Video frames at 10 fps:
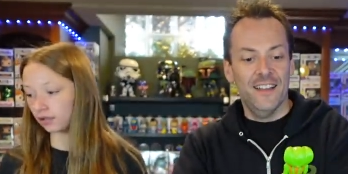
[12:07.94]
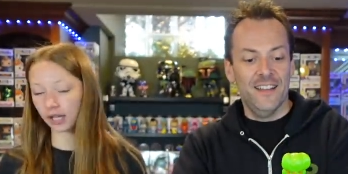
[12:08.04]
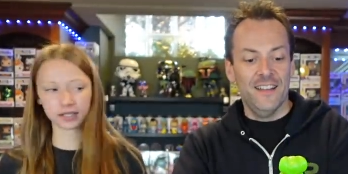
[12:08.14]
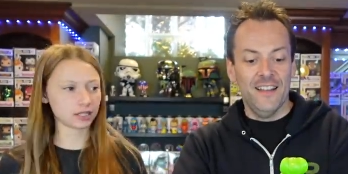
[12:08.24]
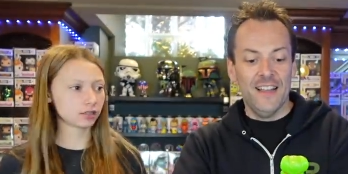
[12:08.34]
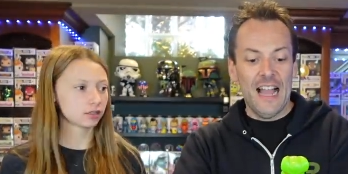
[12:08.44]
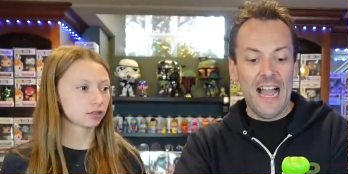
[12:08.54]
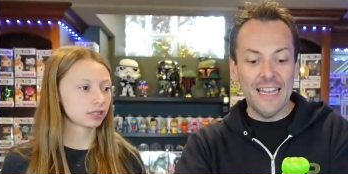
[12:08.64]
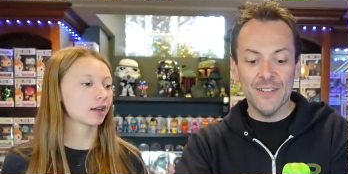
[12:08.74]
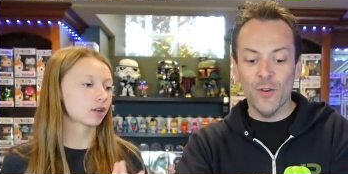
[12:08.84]
Speaker 1: I think.
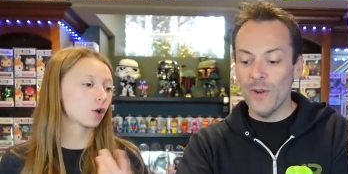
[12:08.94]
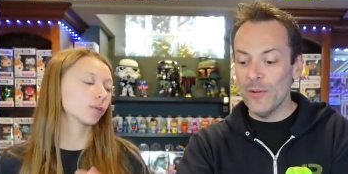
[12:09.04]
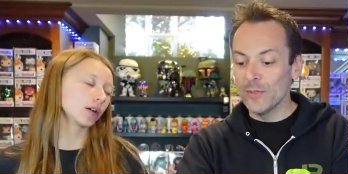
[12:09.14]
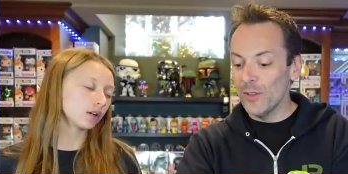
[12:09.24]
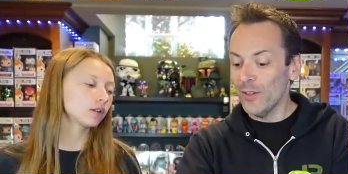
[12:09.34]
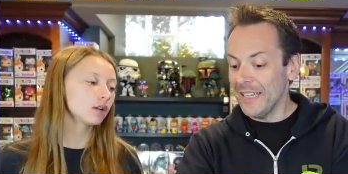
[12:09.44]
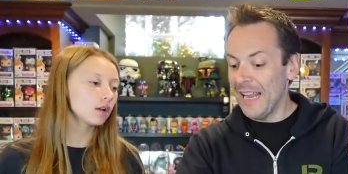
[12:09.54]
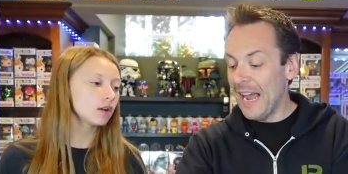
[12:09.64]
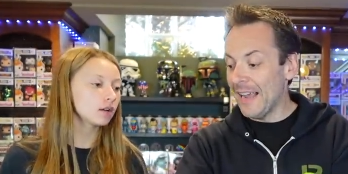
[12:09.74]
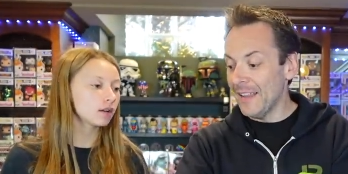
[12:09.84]
Speaker 2: I didn't know what I was looking
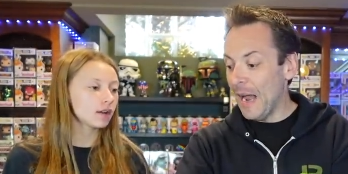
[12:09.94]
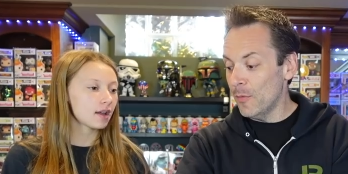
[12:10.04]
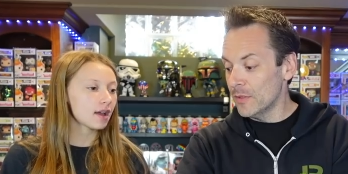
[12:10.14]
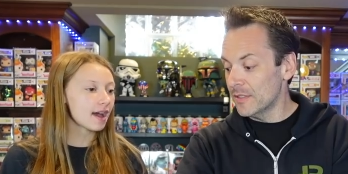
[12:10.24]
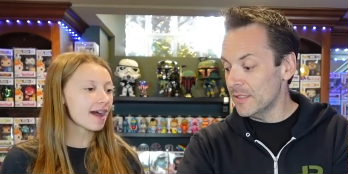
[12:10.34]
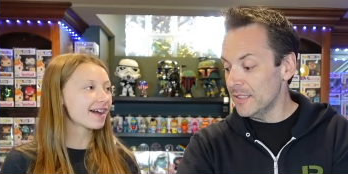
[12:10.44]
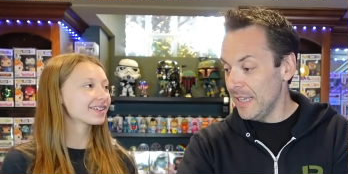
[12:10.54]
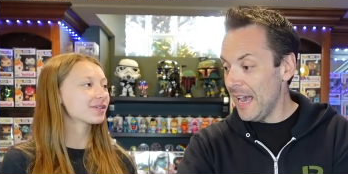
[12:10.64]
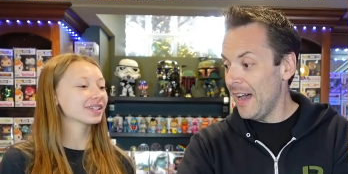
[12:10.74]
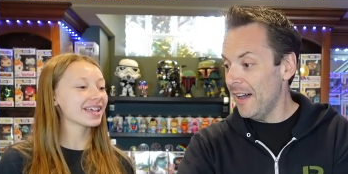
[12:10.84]
at. I was,
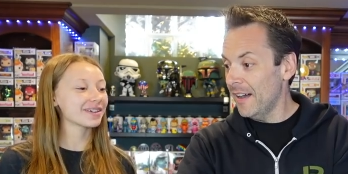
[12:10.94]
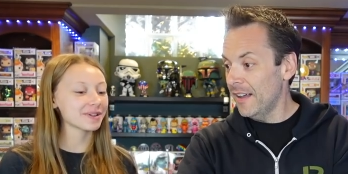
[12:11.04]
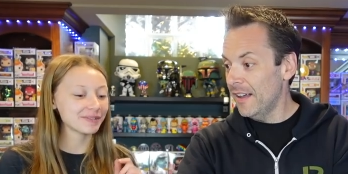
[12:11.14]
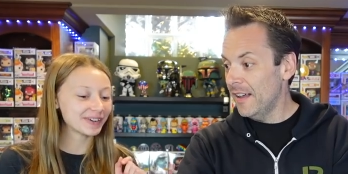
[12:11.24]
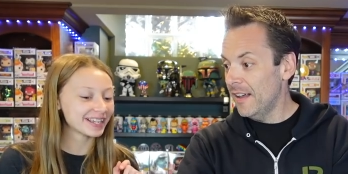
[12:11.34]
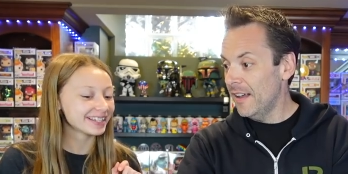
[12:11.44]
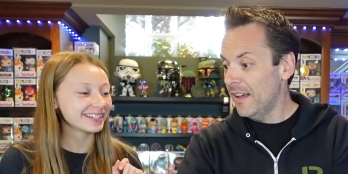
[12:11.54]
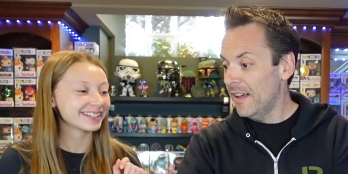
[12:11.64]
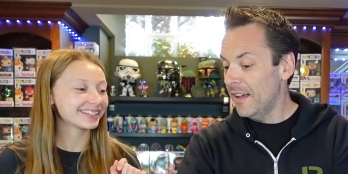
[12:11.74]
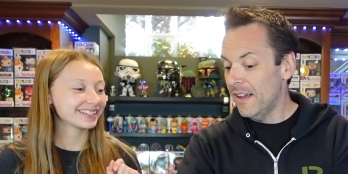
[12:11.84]
Speaker 1: yeah. You were like, wait,
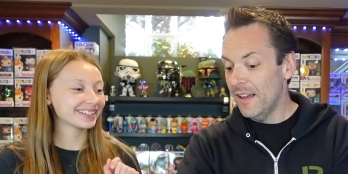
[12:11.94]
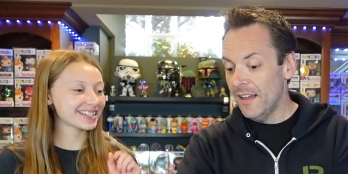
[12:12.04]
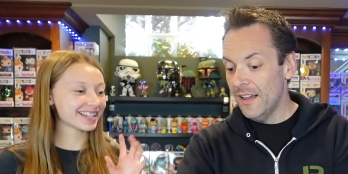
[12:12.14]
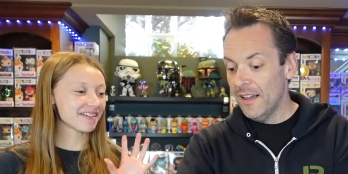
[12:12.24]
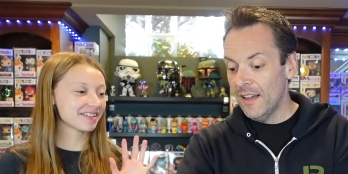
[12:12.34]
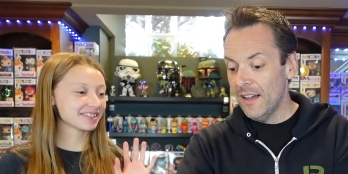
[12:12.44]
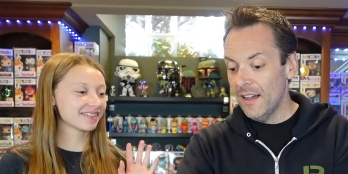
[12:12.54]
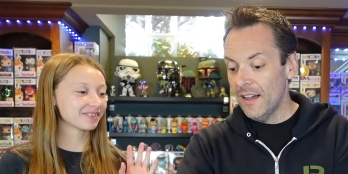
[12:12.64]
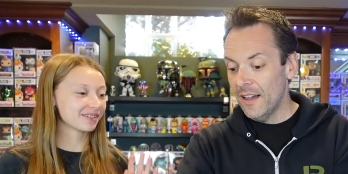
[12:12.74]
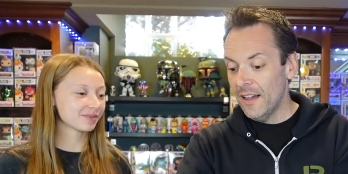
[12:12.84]
what? Is that
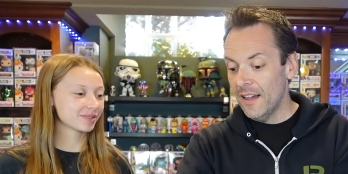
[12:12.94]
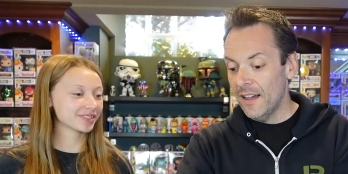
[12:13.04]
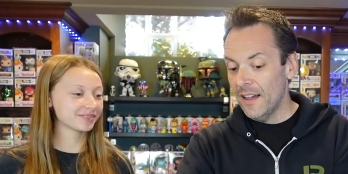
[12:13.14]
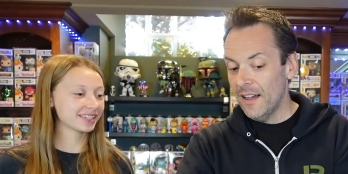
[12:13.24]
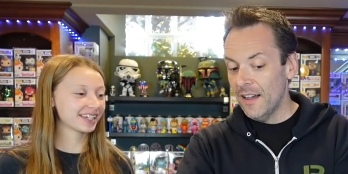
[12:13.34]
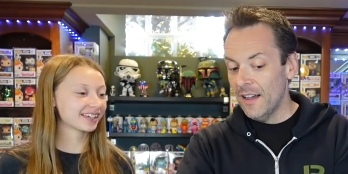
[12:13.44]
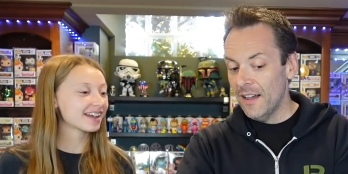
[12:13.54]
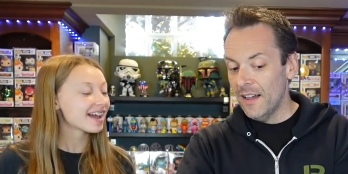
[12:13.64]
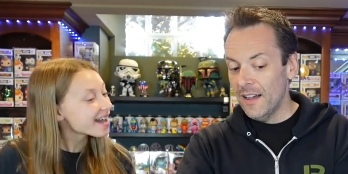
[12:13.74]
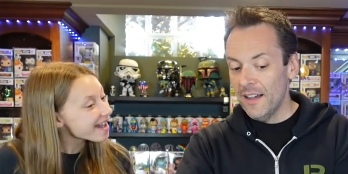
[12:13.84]
what I'm supposed to be like?
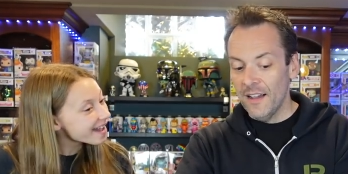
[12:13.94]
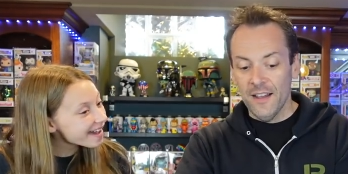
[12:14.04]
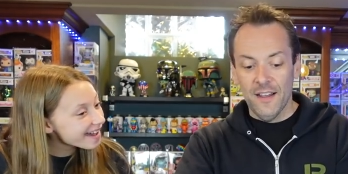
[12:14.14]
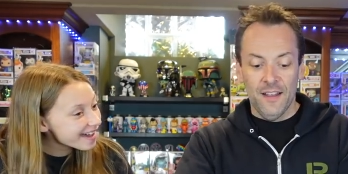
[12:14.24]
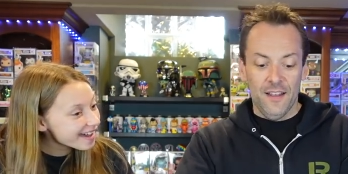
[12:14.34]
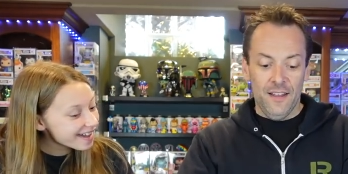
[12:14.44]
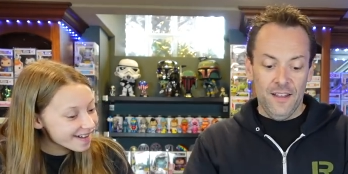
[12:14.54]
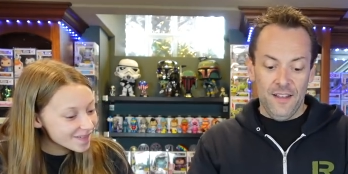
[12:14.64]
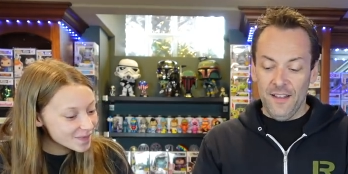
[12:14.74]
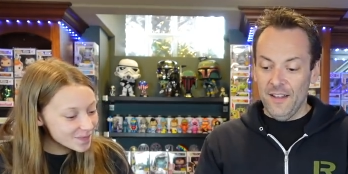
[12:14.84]

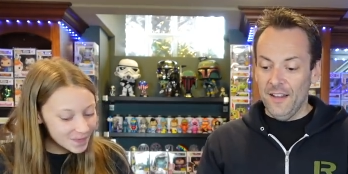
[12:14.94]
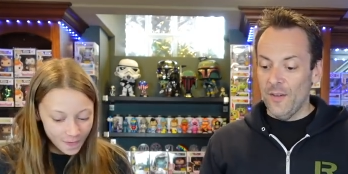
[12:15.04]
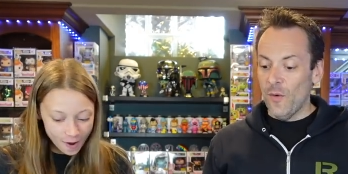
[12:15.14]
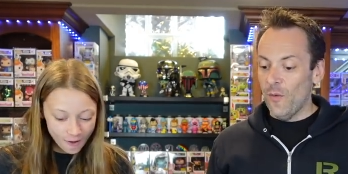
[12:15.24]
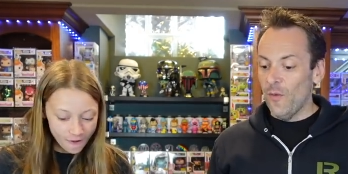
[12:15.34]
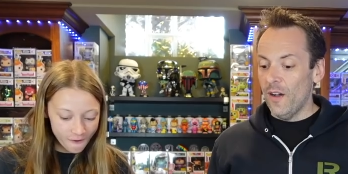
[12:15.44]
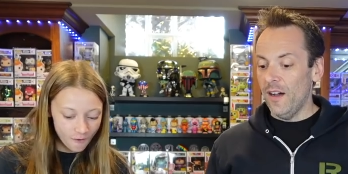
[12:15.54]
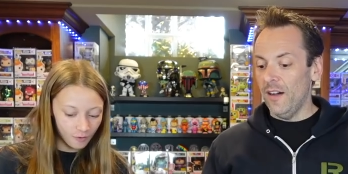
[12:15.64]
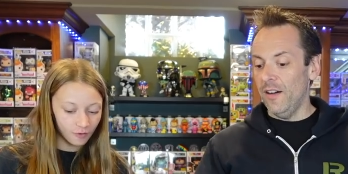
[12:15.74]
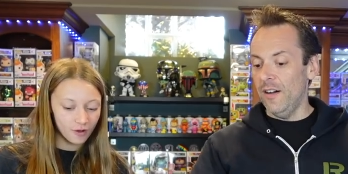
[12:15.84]

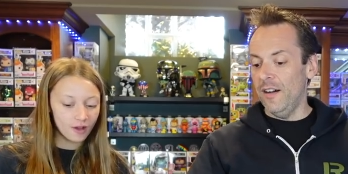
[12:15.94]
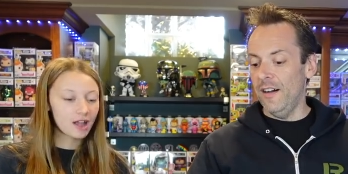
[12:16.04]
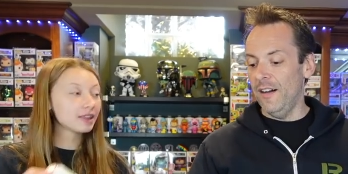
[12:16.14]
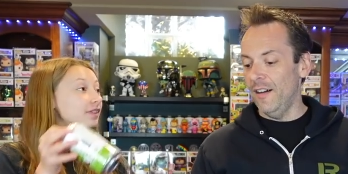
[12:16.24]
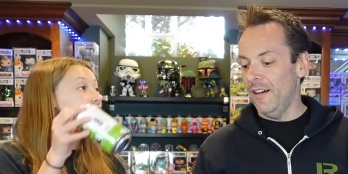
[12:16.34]
Whoa!